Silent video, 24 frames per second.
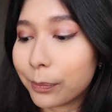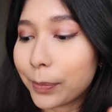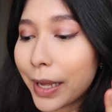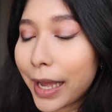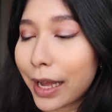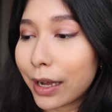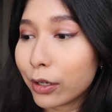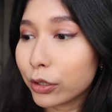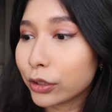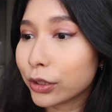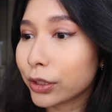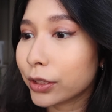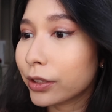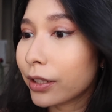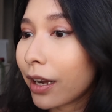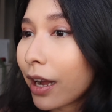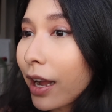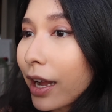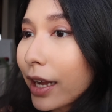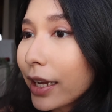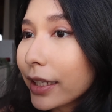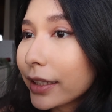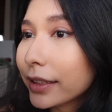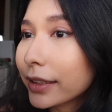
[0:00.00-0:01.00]
powder
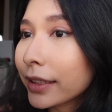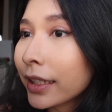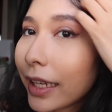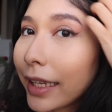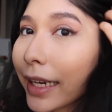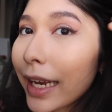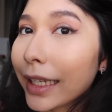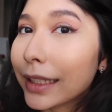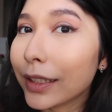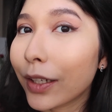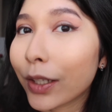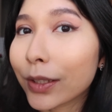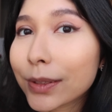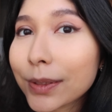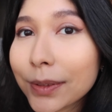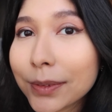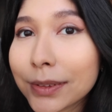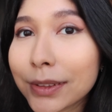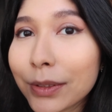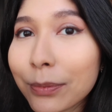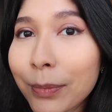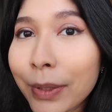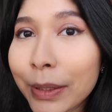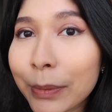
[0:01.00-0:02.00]
on, and I also
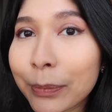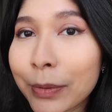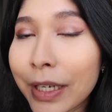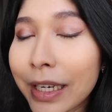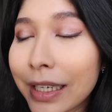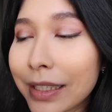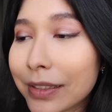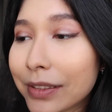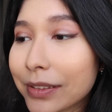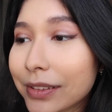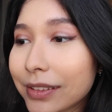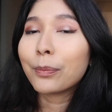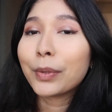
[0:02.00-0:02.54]
did my brows,